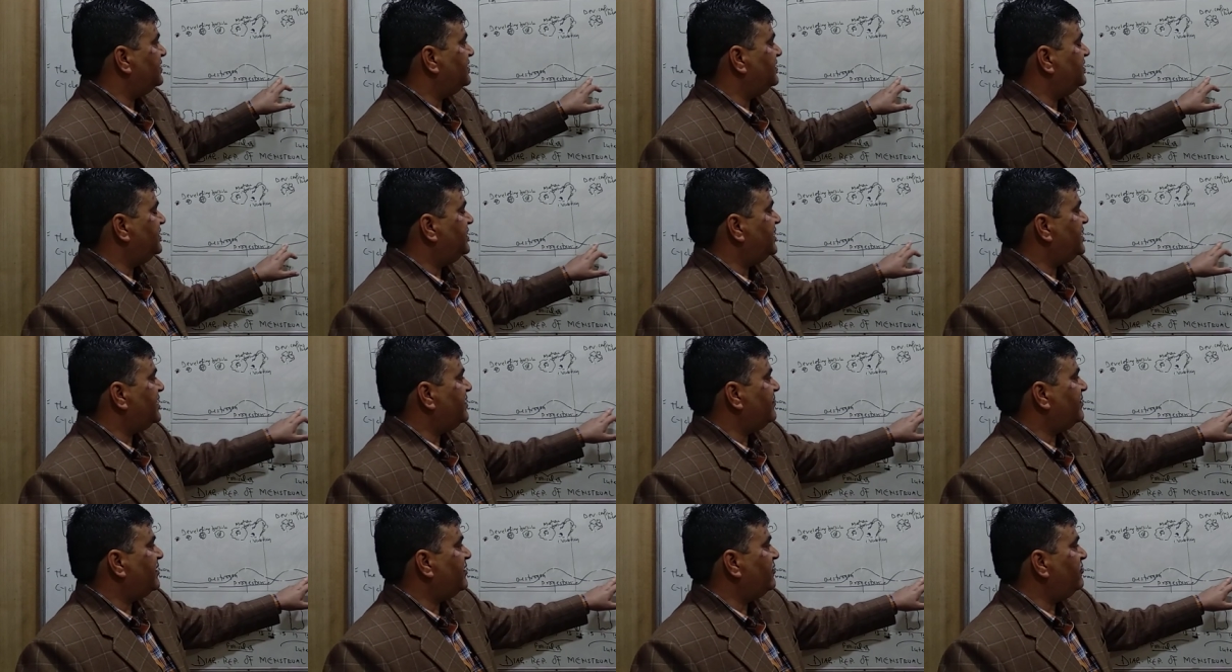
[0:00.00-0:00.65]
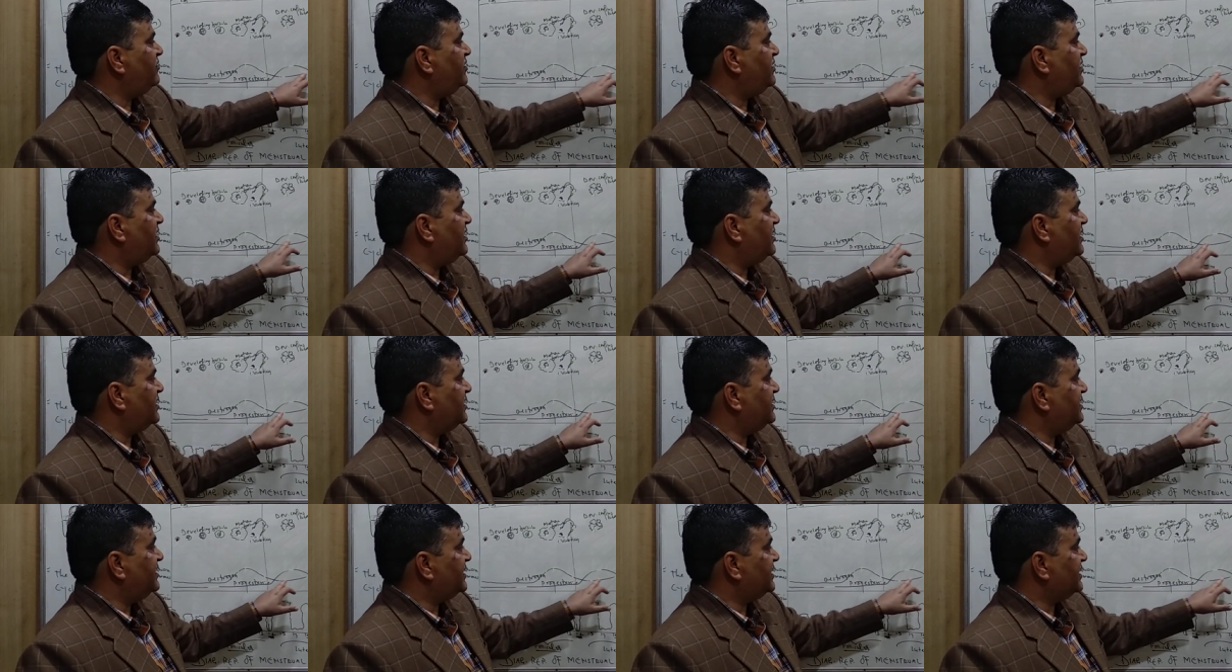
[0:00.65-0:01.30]
their amount
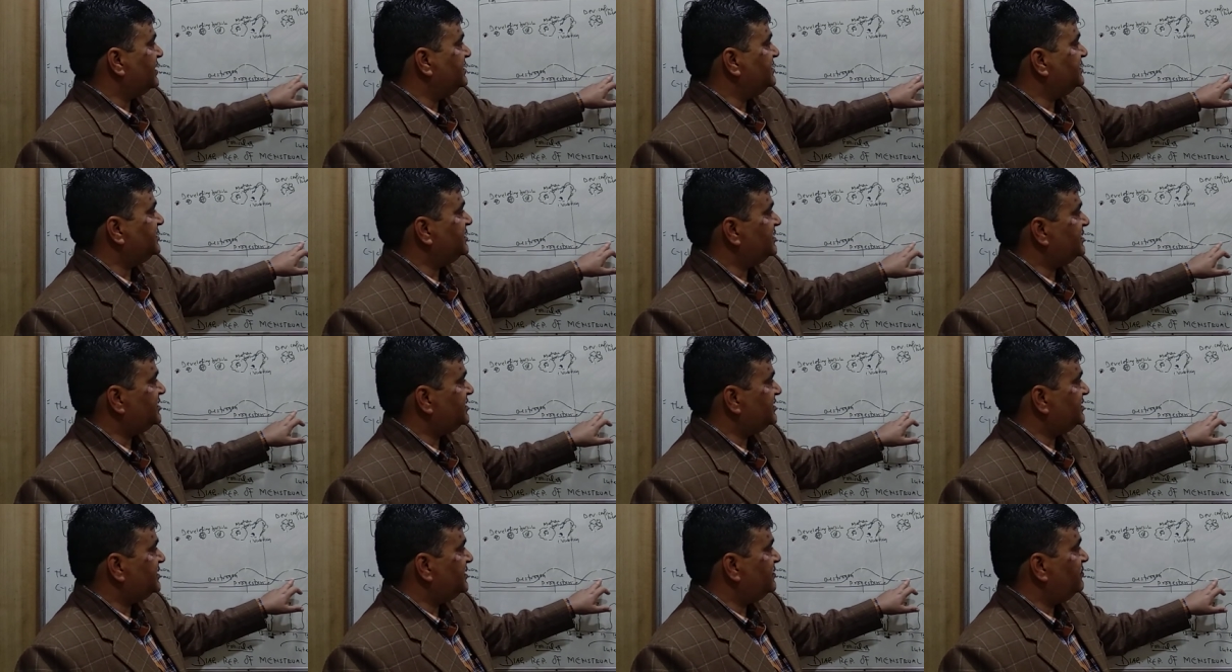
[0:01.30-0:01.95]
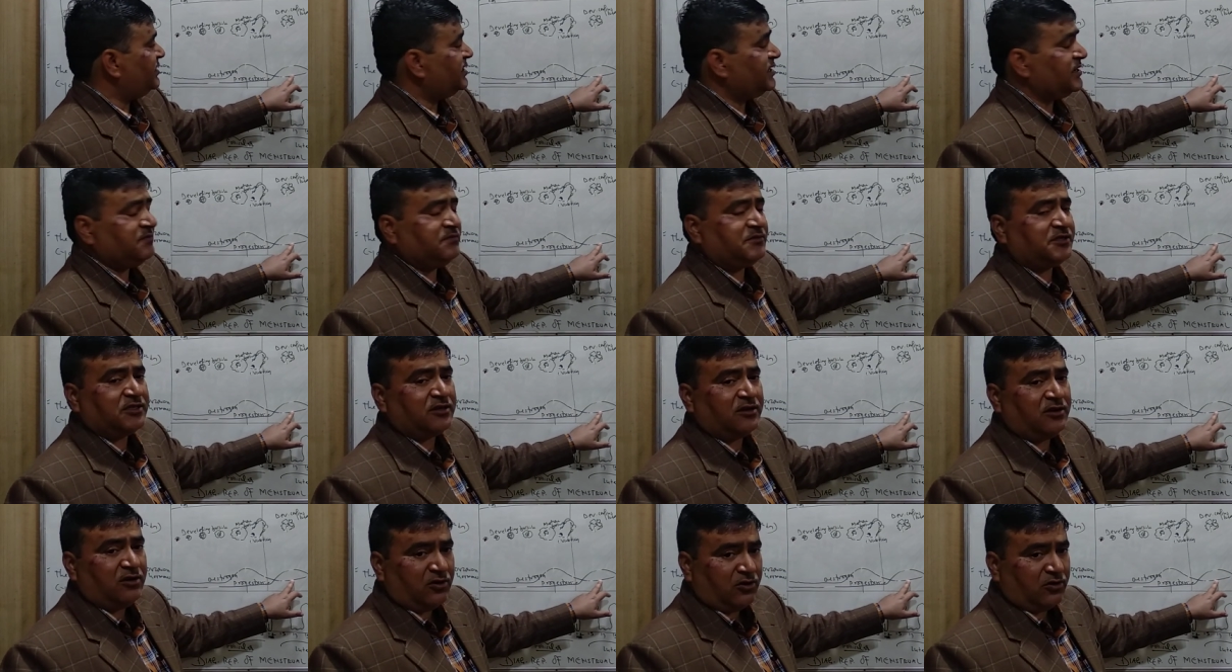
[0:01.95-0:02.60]
or their concentration
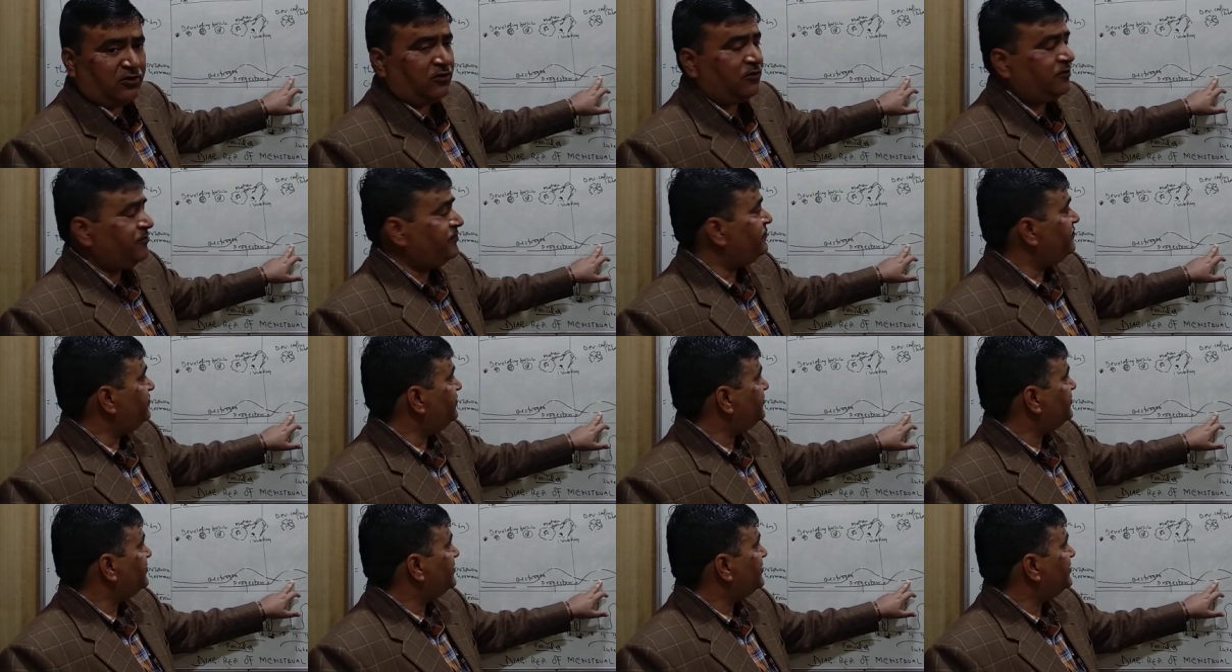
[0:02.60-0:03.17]
becomes low.